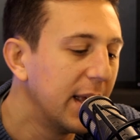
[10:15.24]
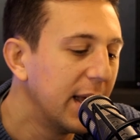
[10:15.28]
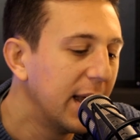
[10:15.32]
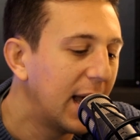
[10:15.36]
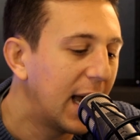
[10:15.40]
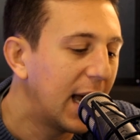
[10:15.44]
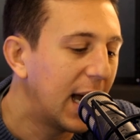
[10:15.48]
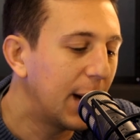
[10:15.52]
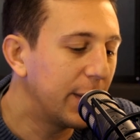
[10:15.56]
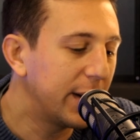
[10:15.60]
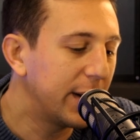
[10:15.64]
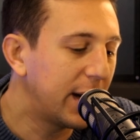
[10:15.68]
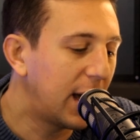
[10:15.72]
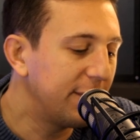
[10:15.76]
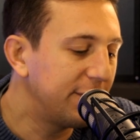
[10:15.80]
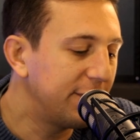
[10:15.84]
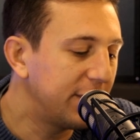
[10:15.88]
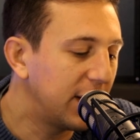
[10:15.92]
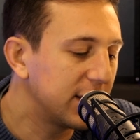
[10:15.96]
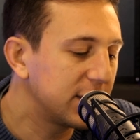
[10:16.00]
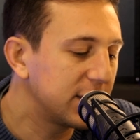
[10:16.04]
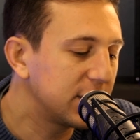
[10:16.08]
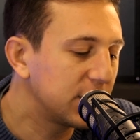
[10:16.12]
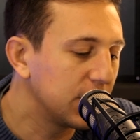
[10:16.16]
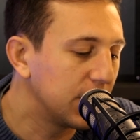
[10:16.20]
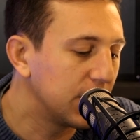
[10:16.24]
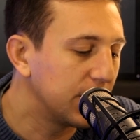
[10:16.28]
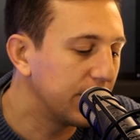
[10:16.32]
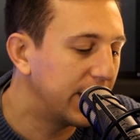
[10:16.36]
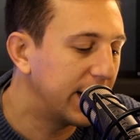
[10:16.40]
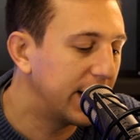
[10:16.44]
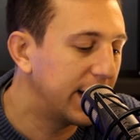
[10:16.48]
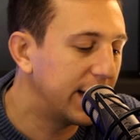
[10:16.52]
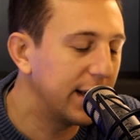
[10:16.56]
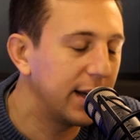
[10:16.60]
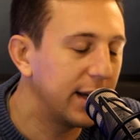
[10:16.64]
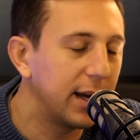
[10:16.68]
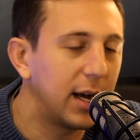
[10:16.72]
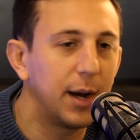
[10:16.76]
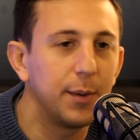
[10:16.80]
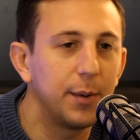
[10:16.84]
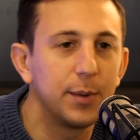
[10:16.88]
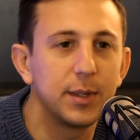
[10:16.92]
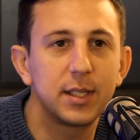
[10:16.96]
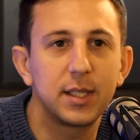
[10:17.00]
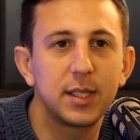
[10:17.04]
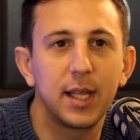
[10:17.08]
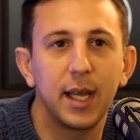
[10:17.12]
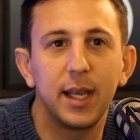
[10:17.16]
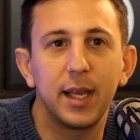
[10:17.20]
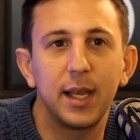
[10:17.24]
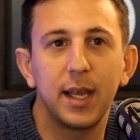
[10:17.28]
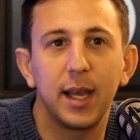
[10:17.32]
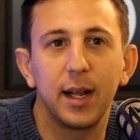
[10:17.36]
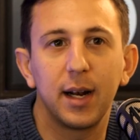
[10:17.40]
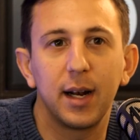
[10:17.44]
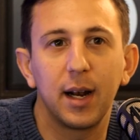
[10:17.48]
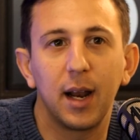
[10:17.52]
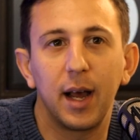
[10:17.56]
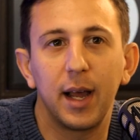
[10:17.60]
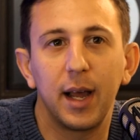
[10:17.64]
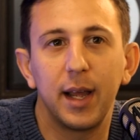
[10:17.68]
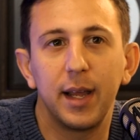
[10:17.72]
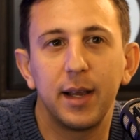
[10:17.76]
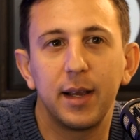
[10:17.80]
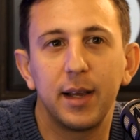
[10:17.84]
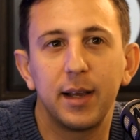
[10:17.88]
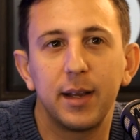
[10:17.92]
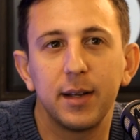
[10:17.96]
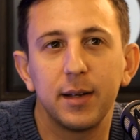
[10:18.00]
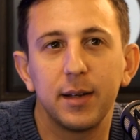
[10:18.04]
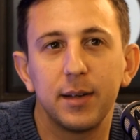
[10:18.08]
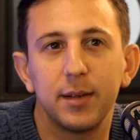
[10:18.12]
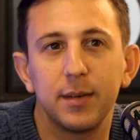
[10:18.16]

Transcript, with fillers: and when I first saw it, I was thinking like,